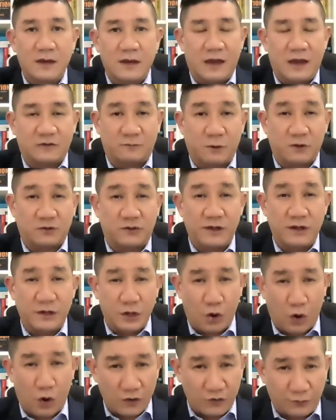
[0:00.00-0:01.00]
especially in
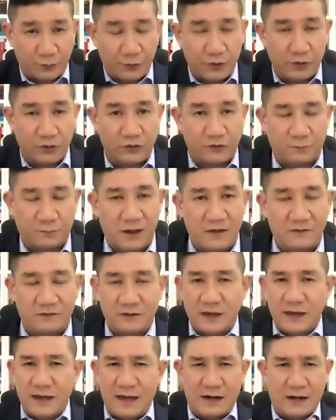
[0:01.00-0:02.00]
the entrepreneurial space,
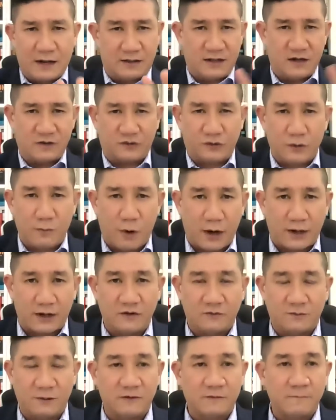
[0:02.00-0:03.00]
in the digital
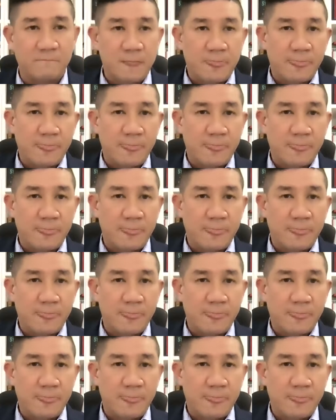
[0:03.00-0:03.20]
marketing space.